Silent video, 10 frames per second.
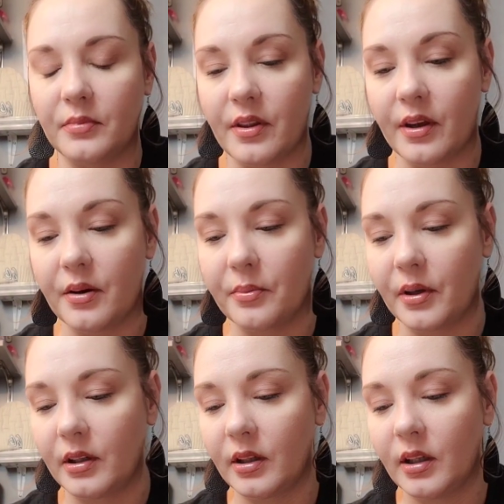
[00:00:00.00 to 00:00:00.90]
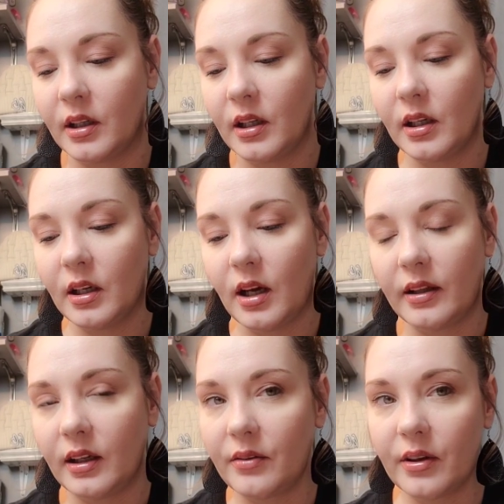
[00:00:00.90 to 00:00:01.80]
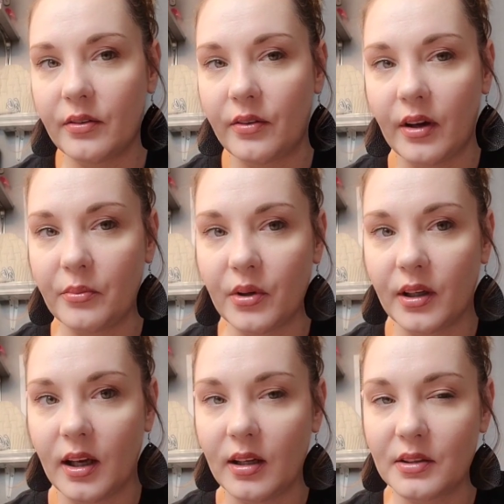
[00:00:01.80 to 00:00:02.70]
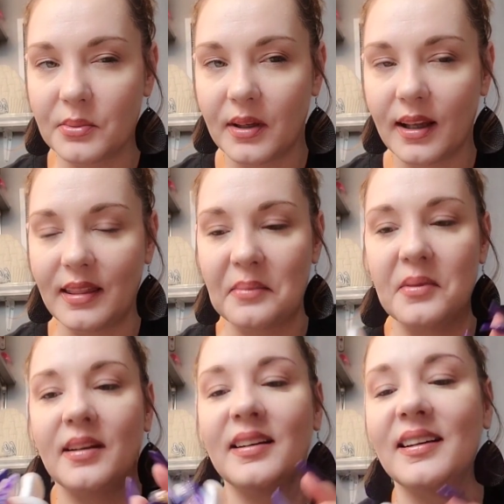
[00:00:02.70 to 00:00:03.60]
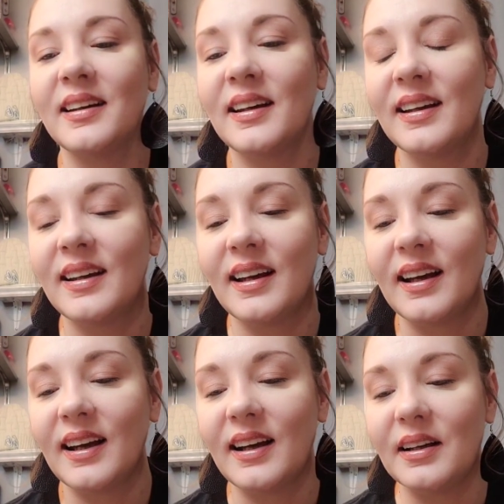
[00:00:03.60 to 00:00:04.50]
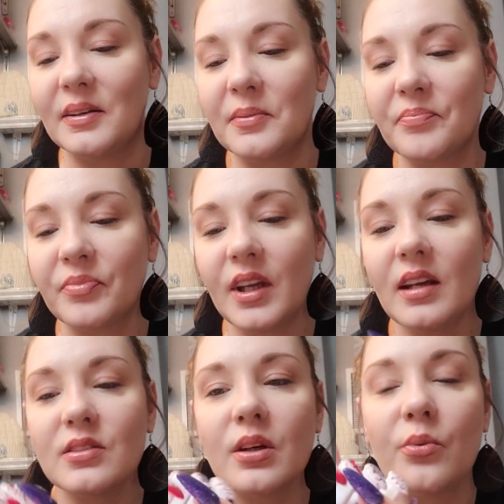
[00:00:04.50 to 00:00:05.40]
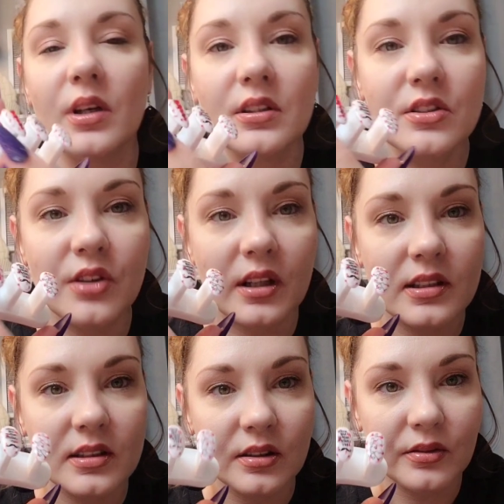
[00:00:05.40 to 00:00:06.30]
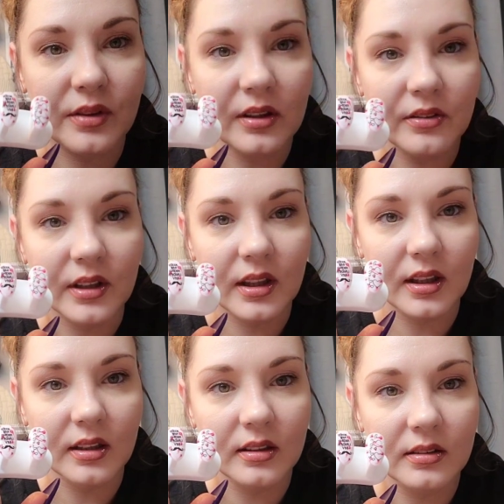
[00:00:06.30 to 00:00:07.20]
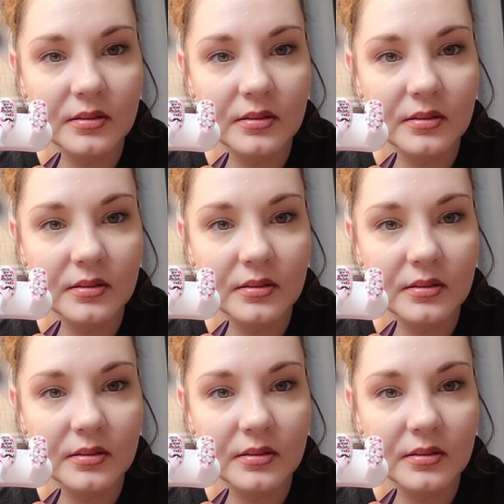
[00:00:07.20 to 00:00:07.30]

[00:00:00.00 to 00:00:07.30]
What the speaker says: there. But I think I have like five more to get. I just want to get them. Yeah, so I wanted to try this little velvet thing.